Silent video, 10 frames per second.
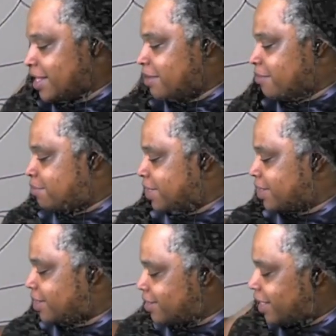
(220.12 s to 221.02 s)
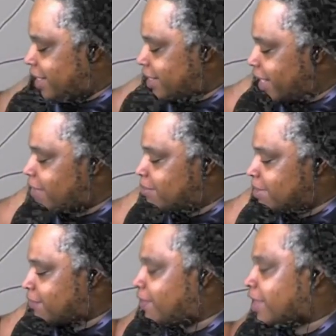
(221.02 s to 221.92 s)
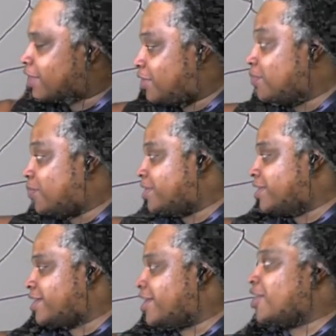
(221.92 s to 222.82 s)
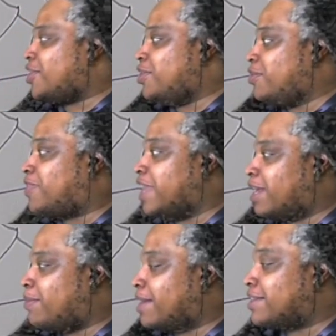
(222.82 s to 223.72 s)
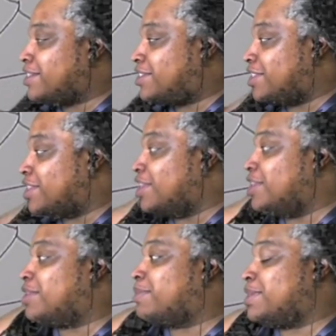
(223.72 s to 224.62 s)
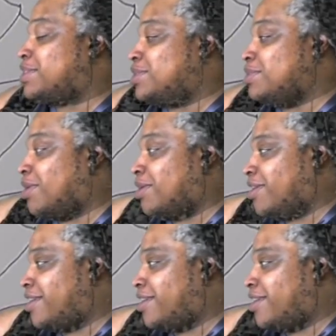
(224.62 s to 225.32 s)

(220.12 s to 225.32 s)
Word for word: but uh, yeah, motherfucker, you would. You thinking about this shit a little bit too hard.